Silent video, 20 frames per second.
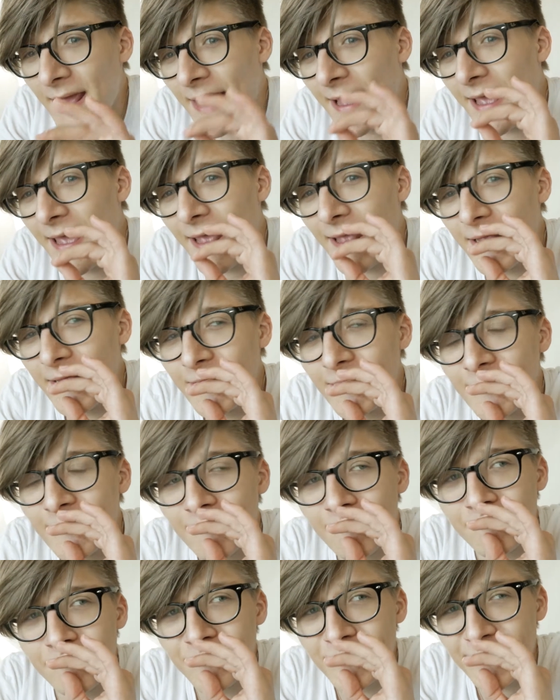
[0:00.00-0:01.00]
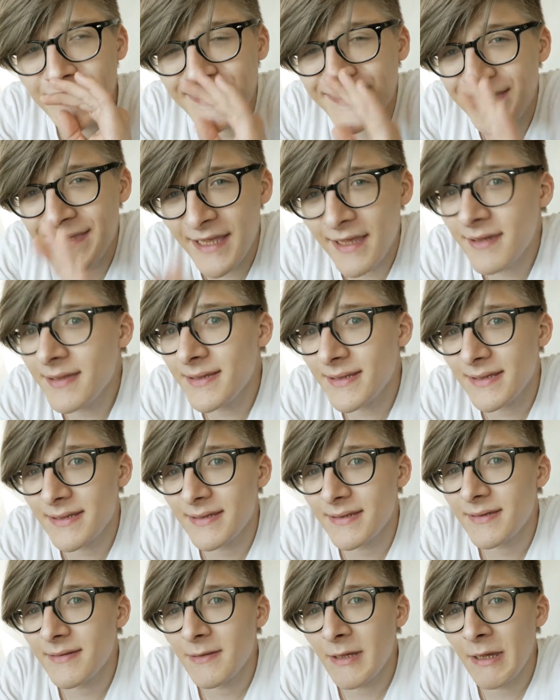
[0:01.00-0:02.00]
And
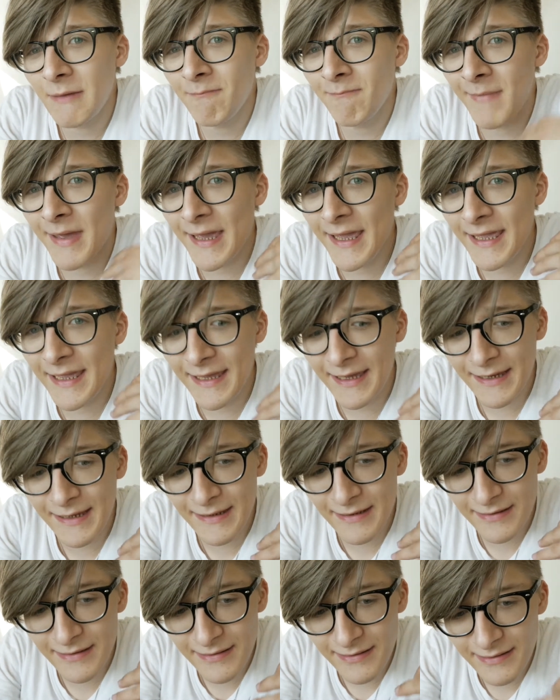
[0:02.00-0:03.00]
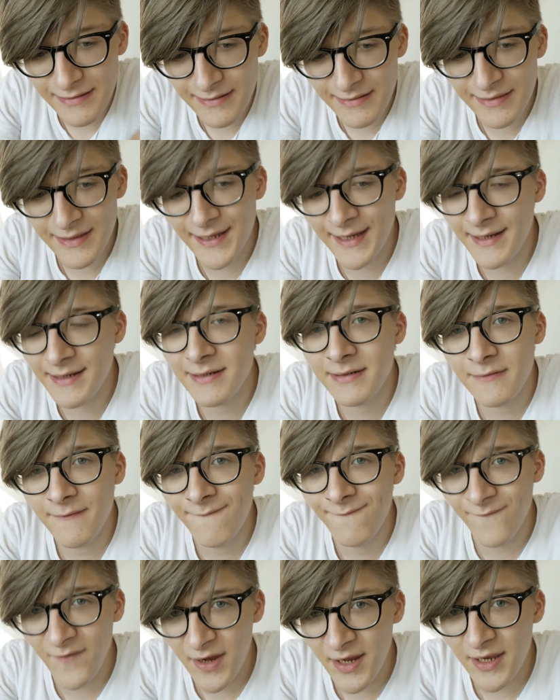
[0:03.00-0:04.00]
this may lead to
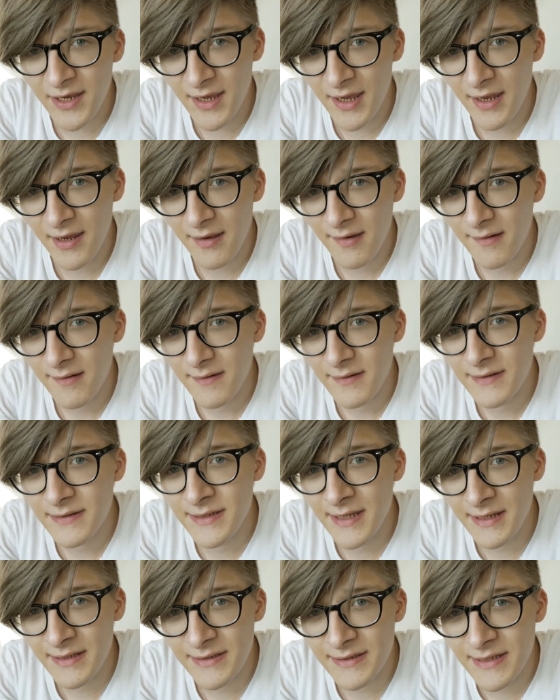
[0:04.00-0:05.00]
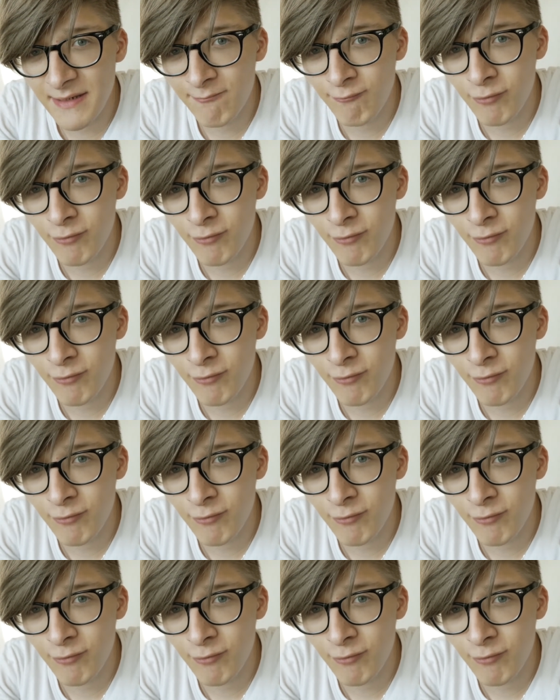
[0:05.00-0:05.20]
thinking that the